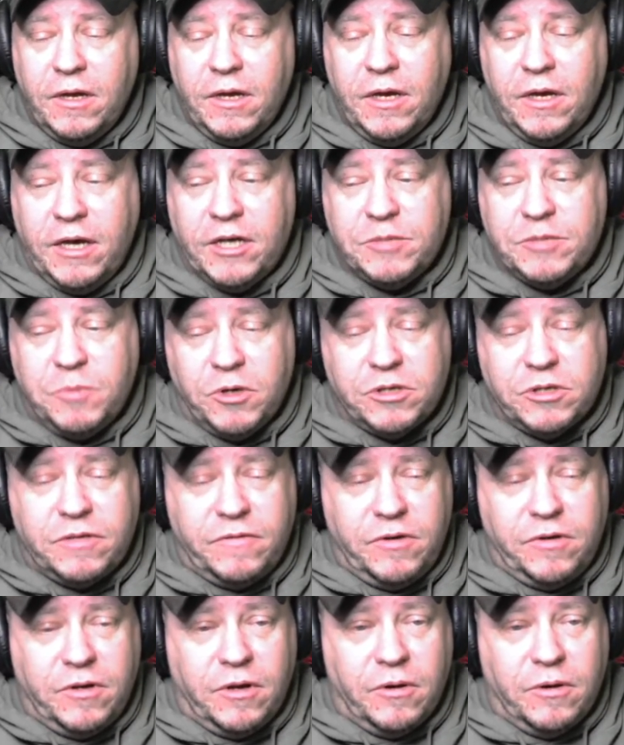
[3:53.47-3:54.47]
As most
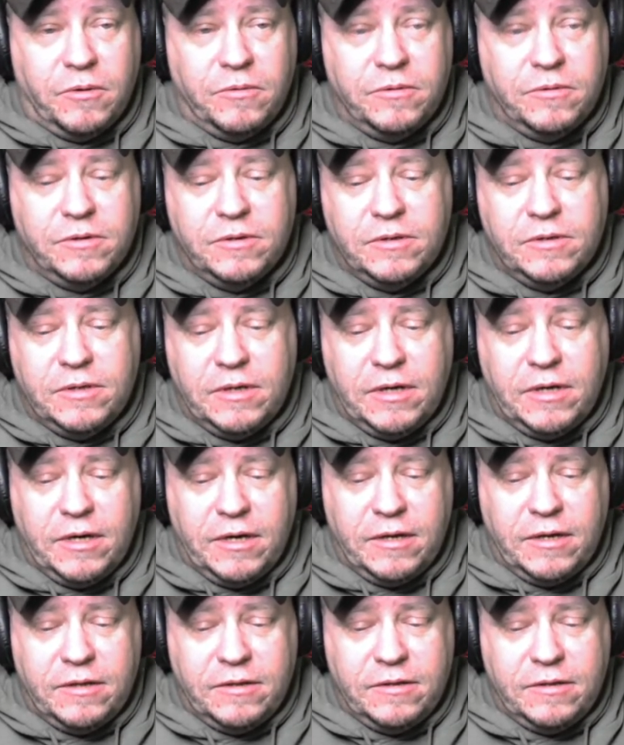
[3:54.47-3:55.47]
of you know,
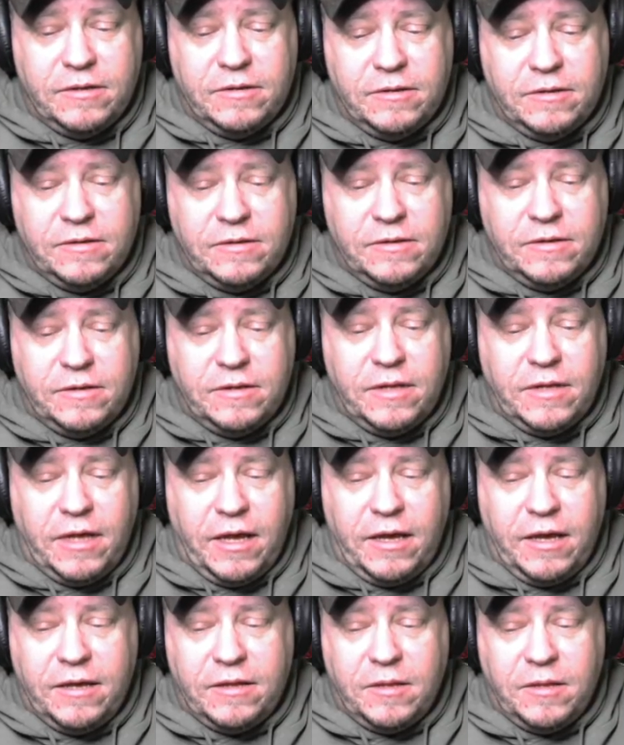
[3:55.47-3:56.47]

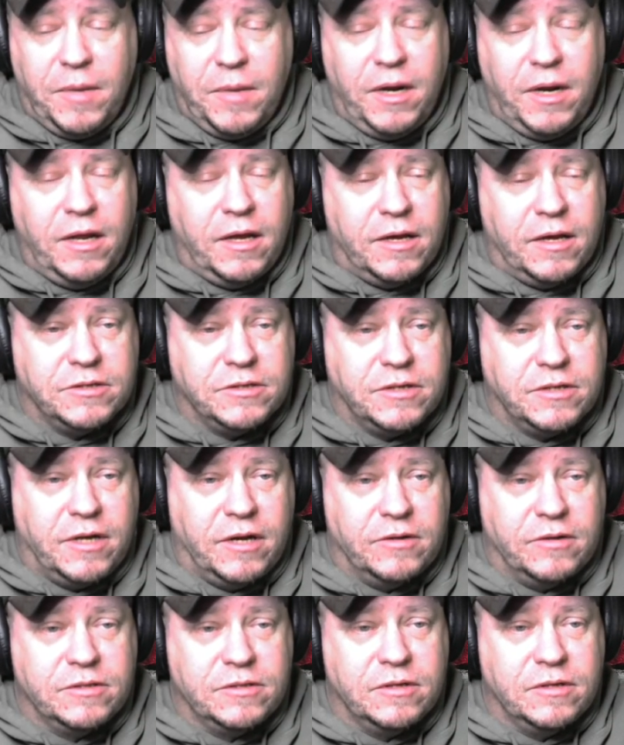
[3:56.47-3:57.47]
the media has
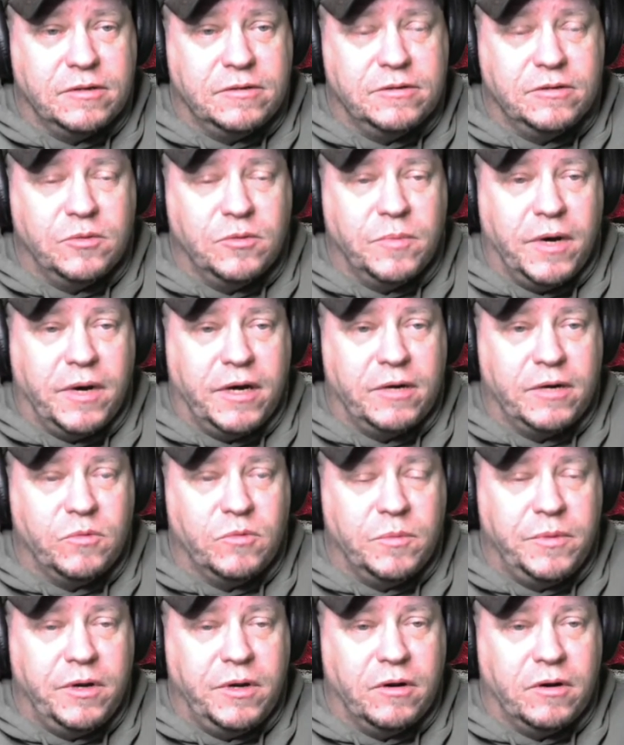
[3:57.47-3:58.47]
announced that Joe Biden
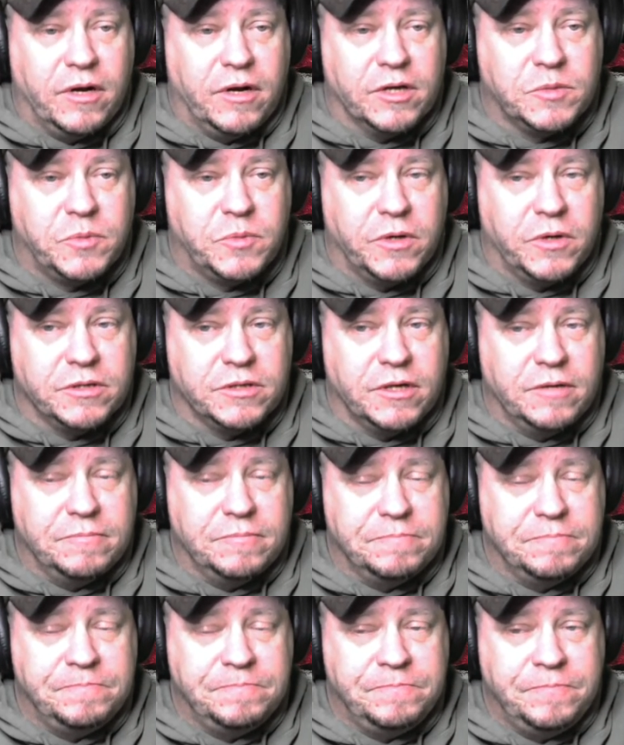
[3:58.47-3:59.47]
will be our next
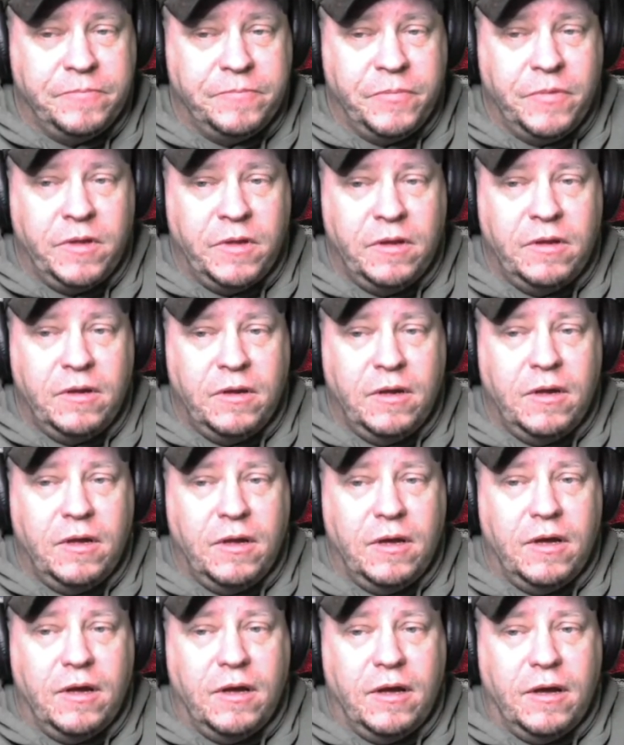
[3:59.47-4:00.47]
president.
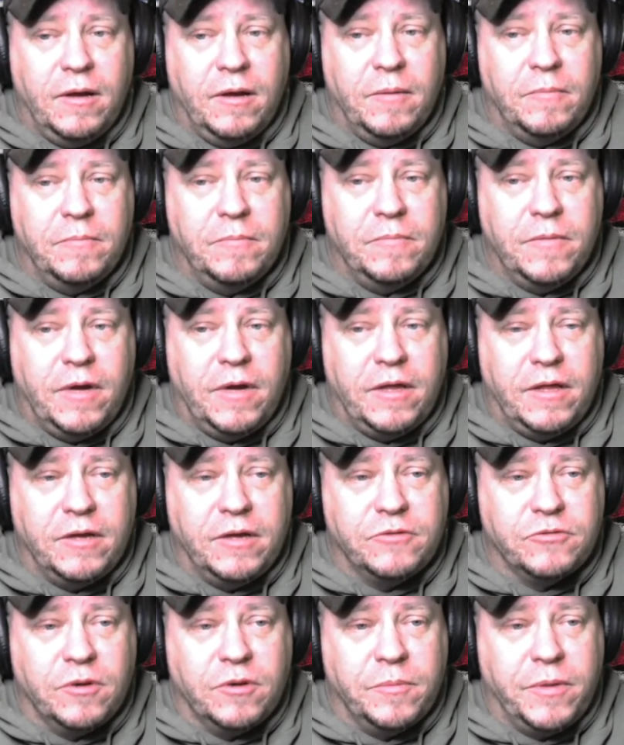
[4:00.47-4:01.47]
I
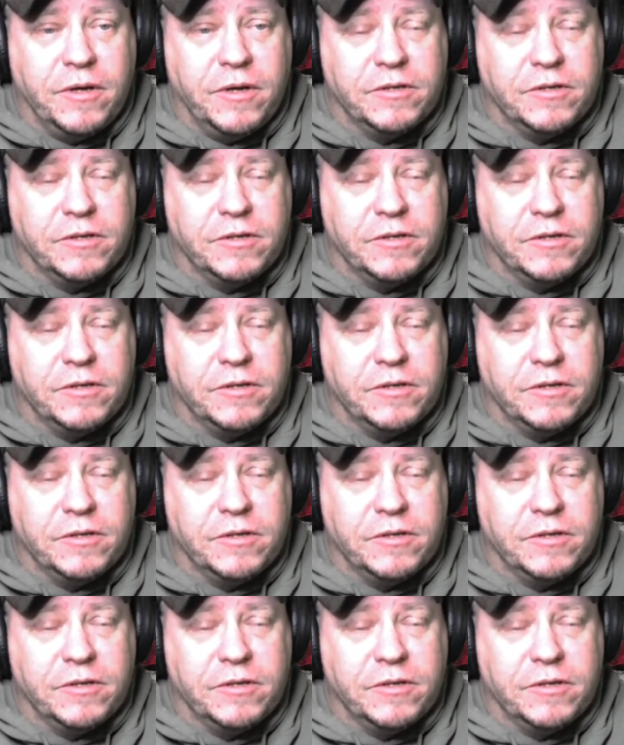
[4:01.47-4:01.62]
think Trump has